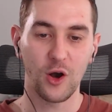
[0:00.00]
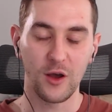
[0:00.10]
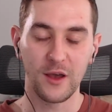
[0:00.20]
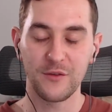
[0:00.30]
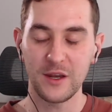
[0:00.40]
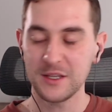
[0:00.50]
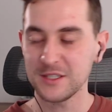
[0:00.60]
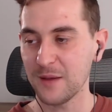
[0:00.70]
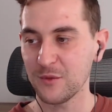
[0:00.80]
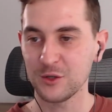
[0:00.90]
if
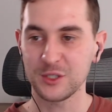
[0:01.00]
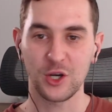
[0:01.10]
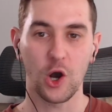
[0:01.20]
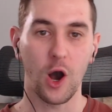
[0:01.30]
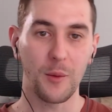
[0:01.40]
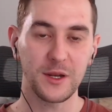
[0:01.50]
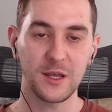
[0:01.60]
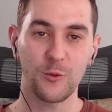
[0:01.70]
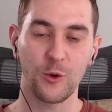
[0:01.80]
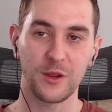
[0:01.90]
anytime there's a
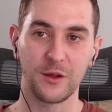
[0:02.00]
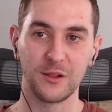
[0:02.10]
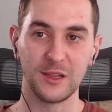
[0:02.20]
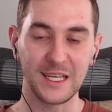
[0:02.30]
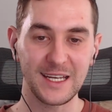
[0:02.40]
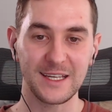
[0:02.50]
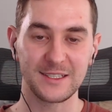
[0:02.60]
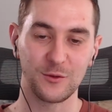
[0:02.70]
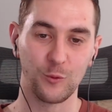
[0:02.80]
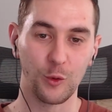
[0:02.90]
comedy where the lead
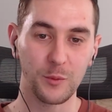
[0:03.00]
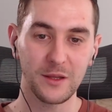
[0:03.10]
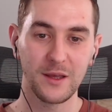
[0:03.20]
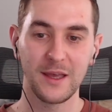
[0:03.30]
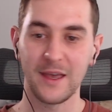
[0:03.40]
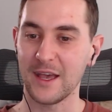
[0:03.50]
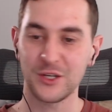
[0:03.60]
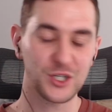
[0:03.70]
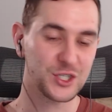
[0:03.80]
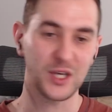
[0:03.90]
is a woman,
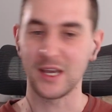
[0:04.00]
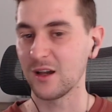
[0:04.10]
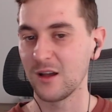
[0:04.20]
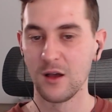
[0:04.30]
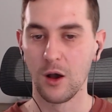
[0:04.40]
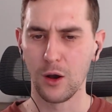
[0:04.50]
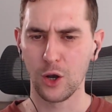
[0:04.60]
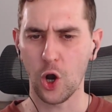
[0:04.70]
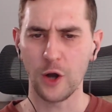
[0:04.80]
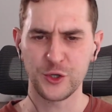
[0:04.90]
it's just like
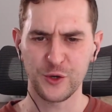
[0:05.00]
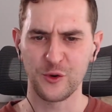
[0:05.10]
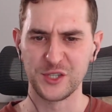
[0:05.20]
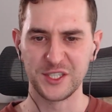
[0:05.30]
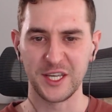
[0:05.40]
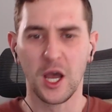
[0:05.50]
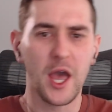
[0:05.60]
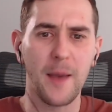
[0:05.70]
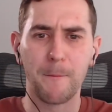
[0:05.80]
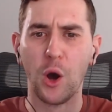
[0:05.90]
controversy. It's like
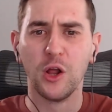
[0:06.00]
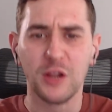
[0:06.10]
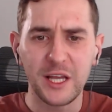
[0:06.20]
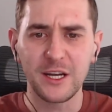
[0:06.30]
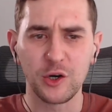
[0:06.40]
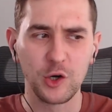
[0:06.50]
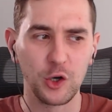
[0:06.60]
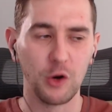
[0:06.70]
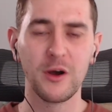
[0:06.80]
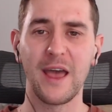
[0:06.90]

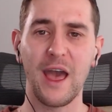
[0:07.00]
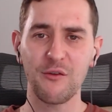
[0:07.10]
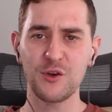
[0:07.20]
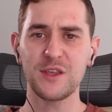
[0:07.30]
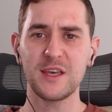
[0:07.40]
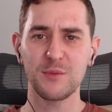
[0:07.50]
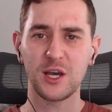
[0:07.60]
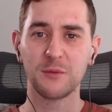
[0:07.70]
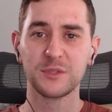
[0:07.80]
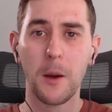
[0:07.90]
political. Everything
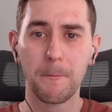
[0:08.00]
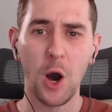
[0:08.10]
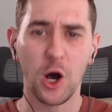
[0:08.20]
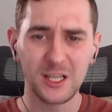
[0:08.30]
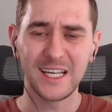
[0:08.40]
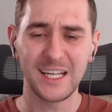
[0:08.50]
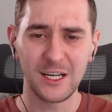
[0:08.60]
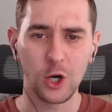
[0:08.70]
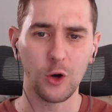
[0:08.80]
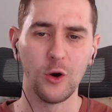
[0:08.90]
becomes
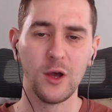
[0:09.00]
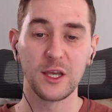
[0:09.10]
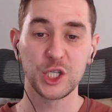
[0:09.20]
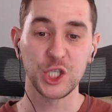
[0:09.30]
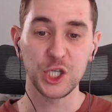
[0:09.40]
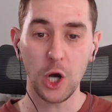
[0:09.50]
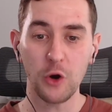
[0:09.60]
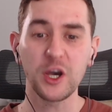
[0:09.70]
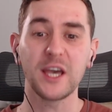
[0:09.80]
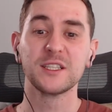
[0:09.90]
political. She
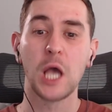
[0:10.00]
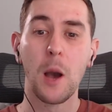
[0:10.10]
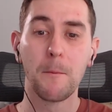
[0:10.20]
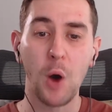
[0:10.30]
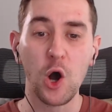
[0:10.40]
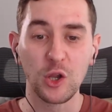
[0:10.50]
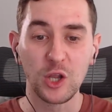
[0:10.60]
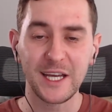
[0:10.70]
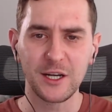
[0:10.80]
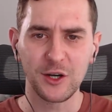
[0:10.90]
Hulk is
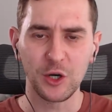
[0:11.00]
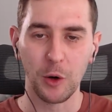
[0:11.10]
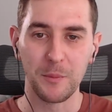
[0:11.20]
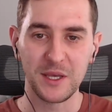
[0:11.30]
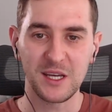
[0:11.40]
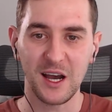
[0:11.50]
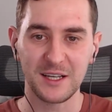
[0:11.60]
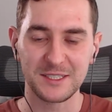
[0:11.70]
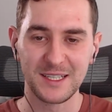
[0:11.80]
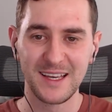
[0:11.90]
political because